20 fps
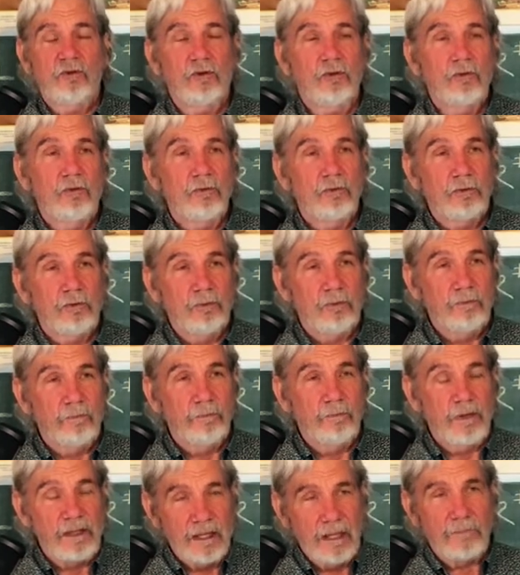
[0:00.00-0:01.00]
to
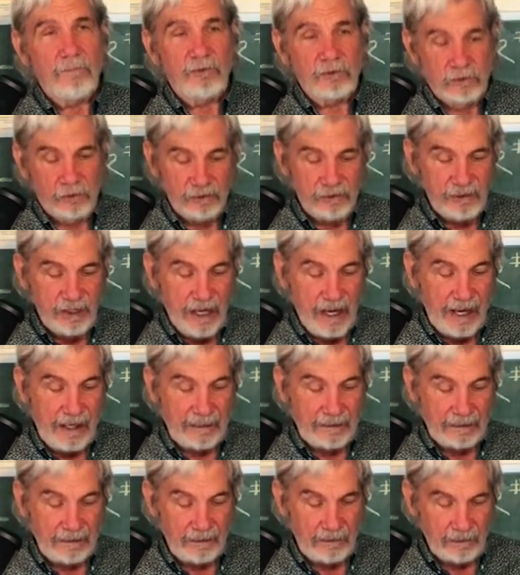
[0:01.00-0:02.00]
be able to
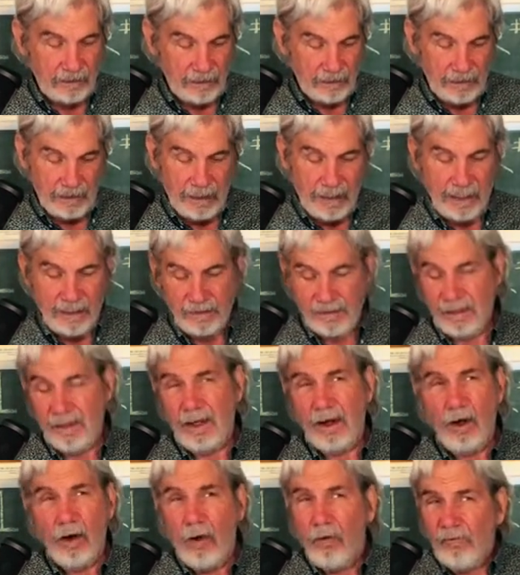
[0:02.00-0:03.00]
attack. And, and I,
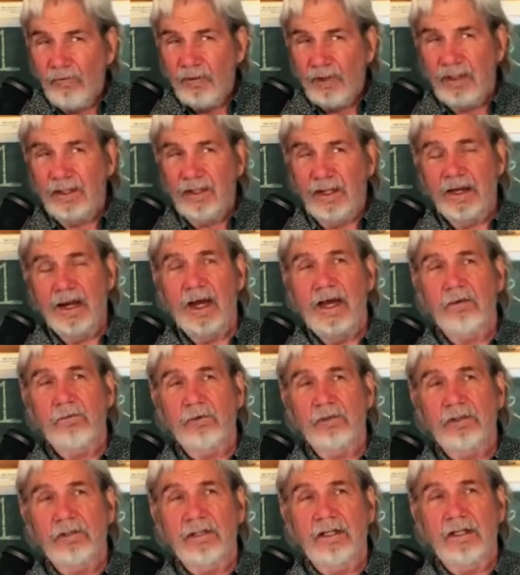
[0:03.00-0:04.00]
hopefully tonight
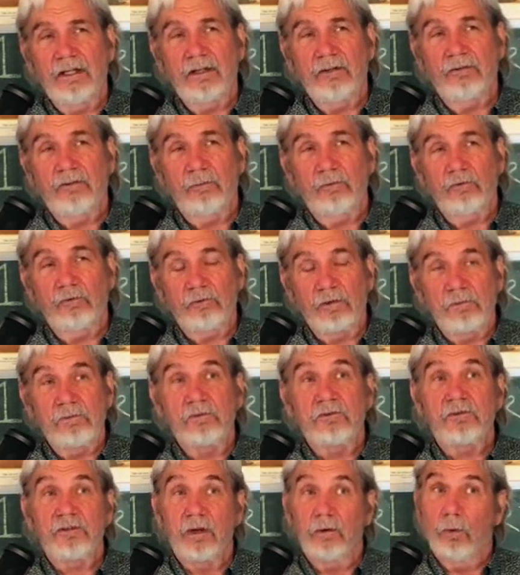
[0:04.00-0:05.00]
we'll get into some
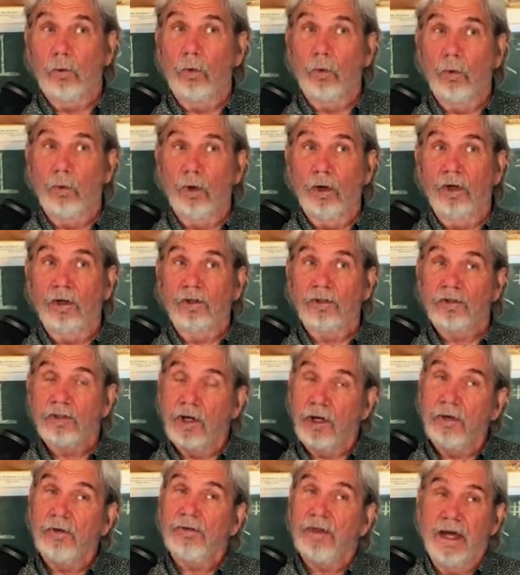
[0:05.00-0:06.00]
scriptures that really
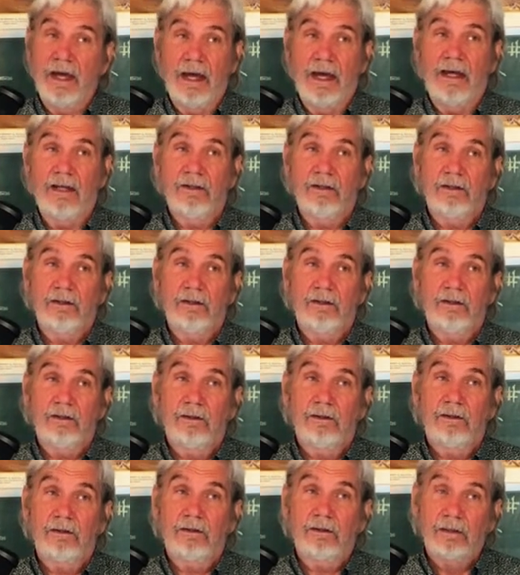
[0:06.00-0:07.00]
show that.
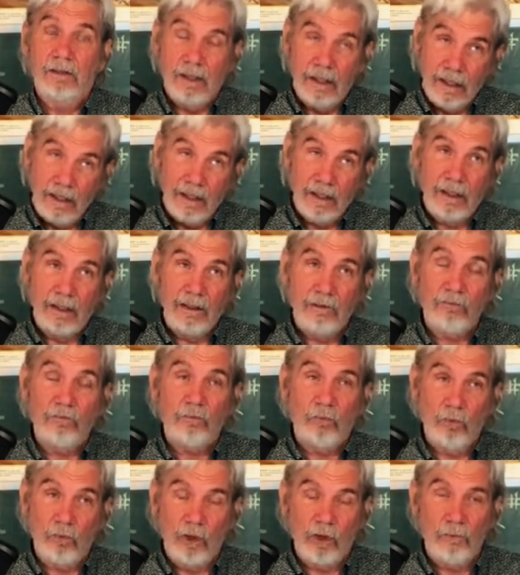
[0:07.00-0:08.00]
And
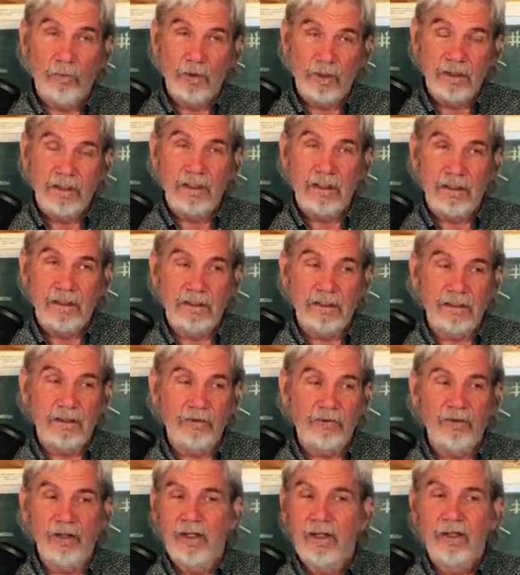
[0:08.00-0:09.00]
what we need
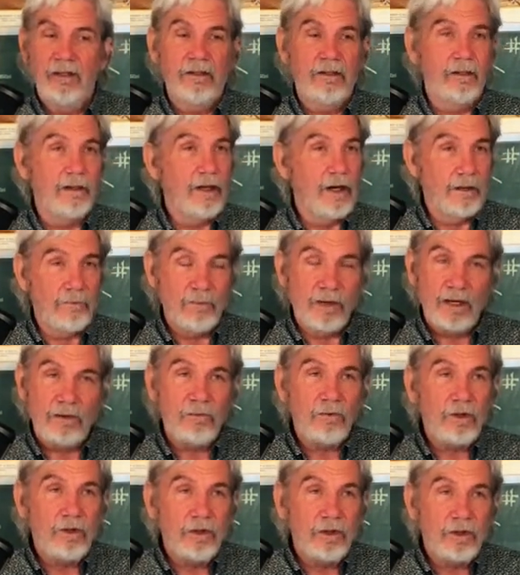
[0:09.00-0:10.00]
is not my
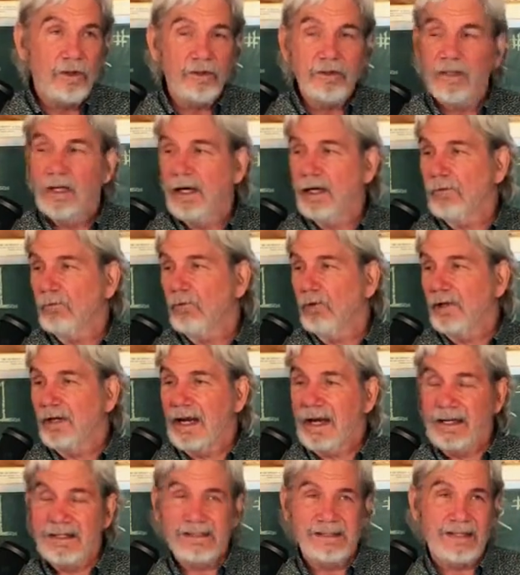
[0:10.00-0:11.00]
word, not what
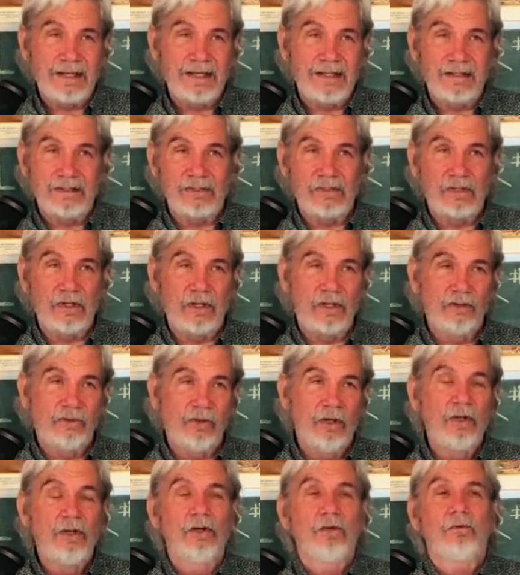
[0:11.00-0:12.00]
I say it says.
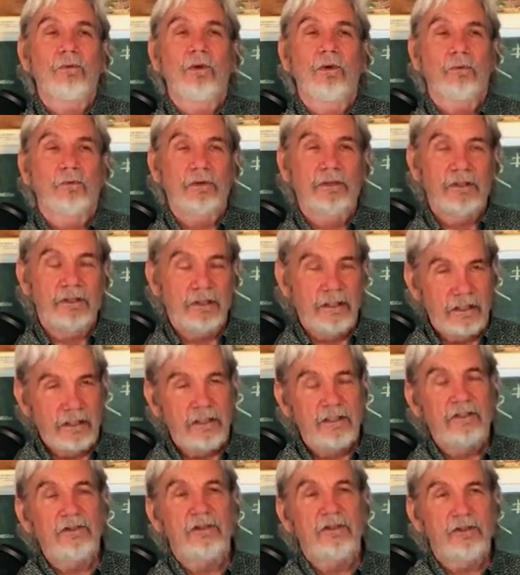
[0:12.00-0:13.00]
What we
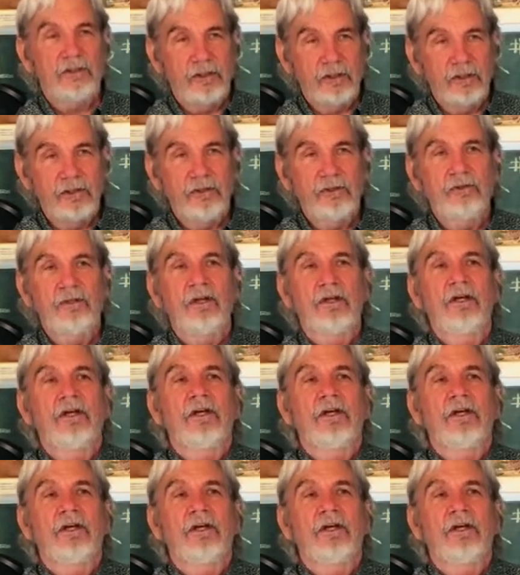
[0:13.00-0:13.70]
need to do